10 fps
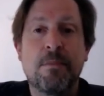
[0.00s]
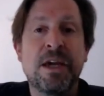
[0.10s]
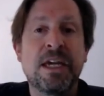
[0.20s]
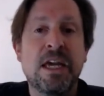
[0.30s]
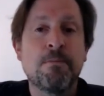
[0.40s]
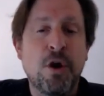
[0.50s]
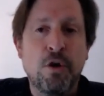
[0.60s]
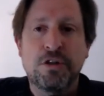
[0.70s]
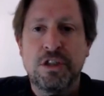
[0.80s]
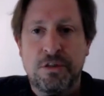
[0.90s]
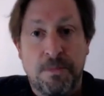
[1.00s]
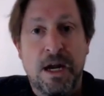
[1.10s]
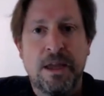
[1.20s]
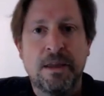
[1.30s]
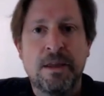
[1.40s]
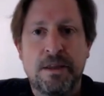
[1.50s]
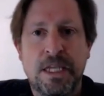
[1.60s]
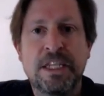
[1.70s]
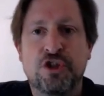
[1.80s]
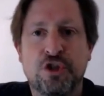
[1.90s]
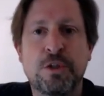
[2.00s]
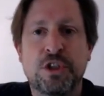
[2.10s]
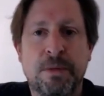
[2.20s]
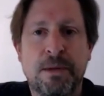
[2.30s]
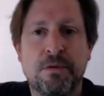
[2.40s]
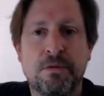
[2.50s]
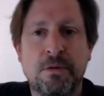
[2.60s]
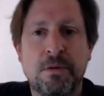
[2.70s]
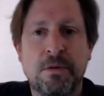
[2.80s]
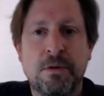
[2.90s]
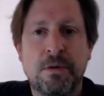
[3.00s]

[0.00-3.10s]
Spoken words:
are being emboldened by these Jewish people.